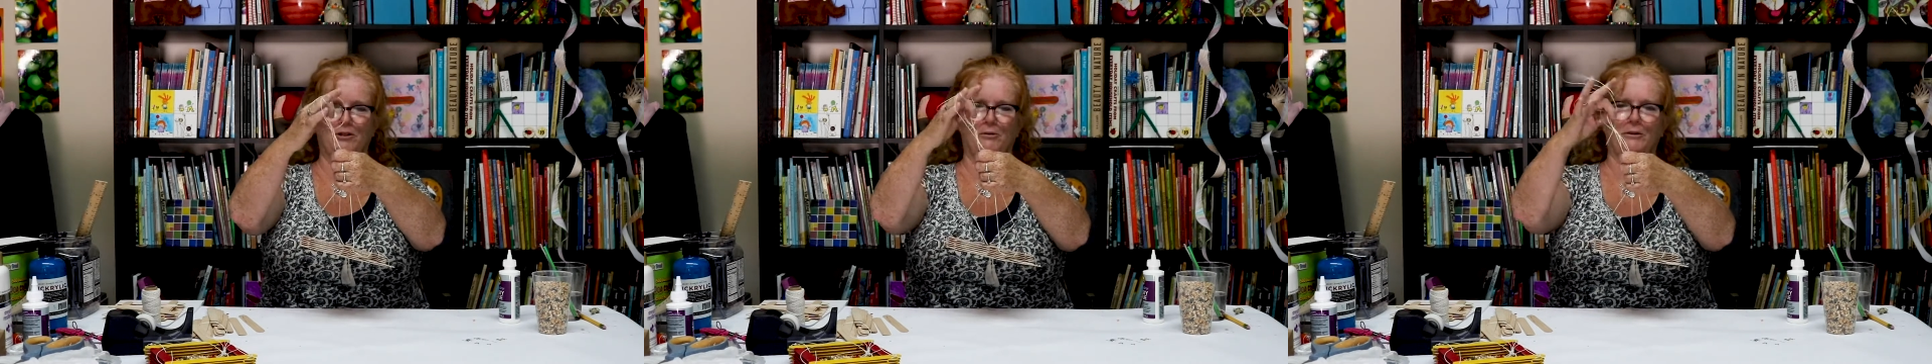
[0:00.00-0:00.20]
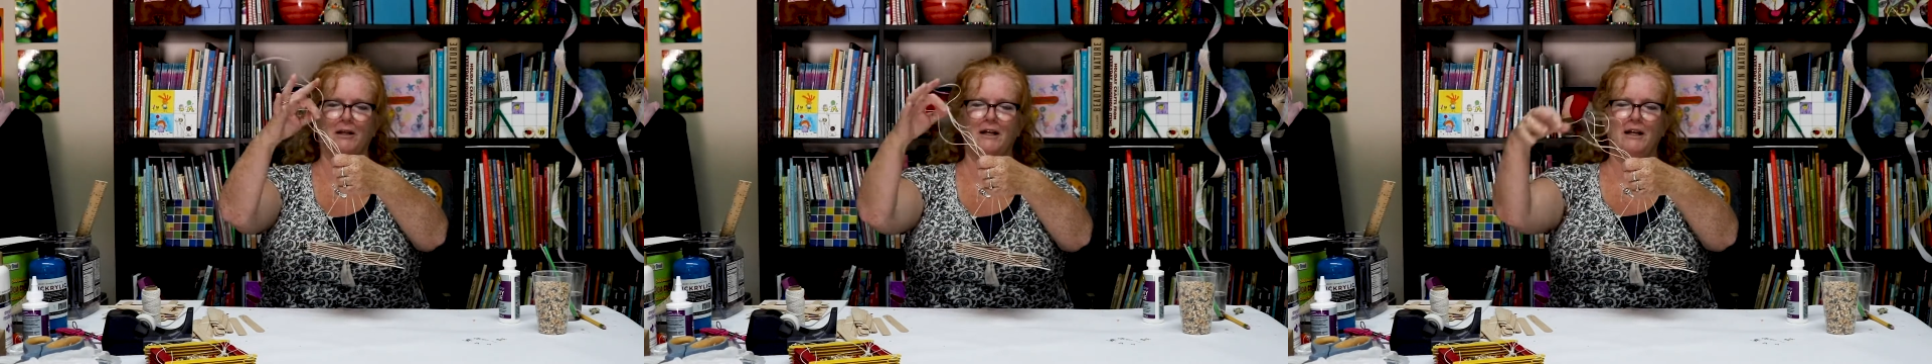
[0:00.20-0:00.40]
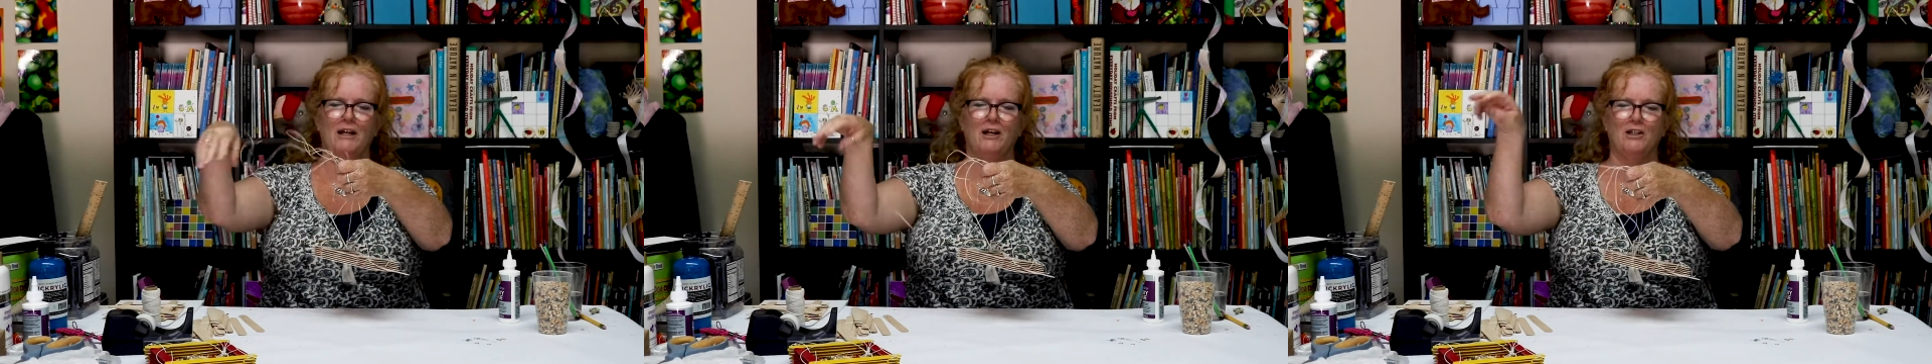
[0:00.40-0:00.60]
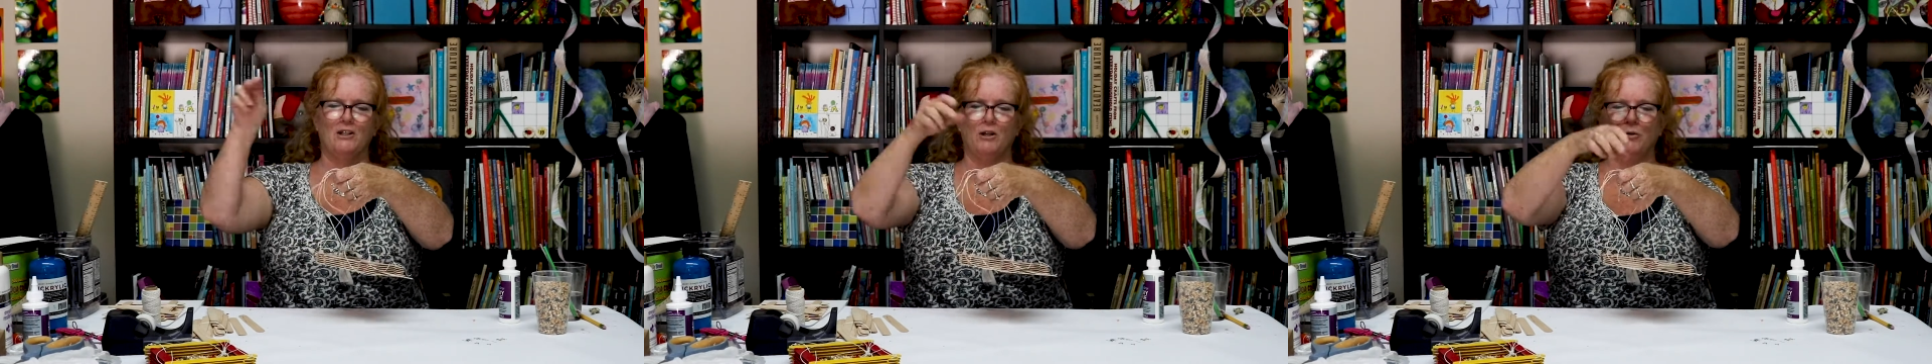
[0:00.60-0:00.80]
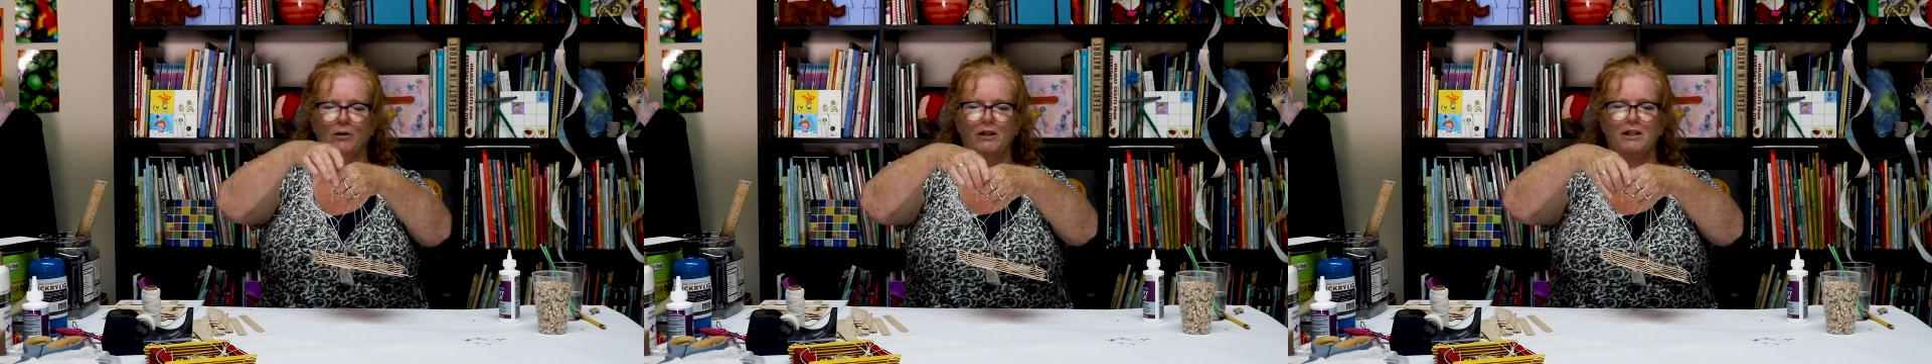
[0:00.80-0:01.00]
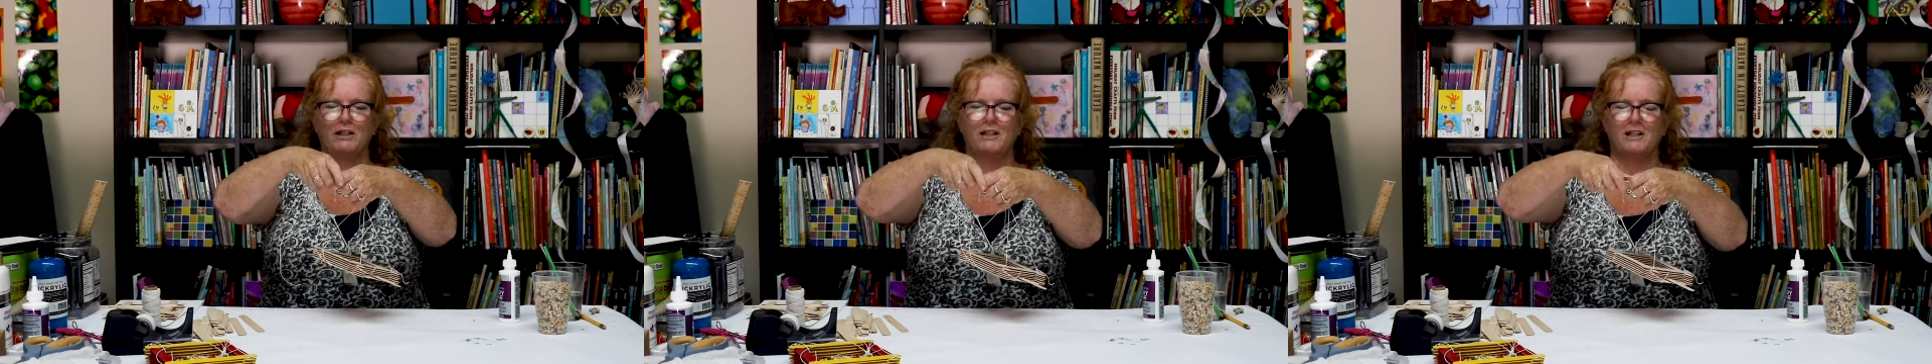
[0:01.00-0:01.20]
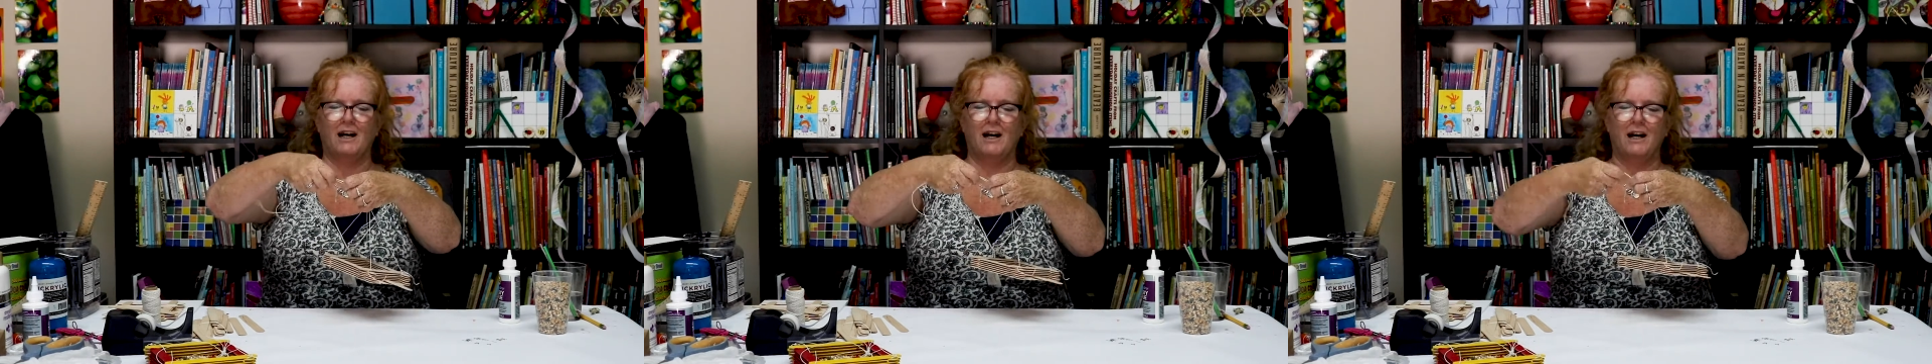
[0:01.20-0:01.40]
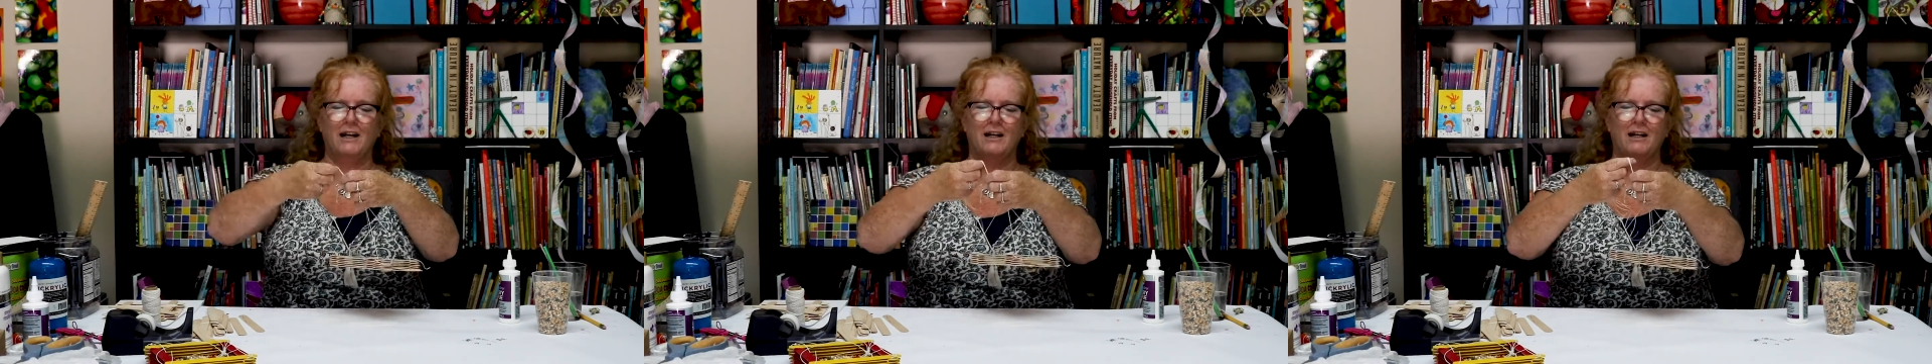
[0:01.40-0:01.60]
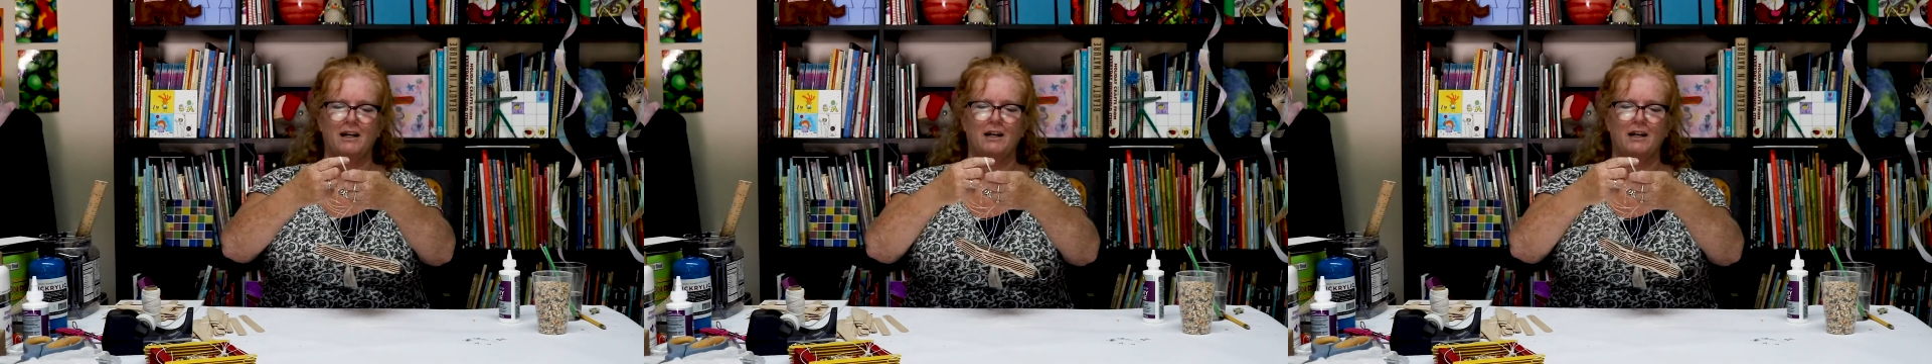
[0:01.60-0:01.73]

trouble. So we're going to tie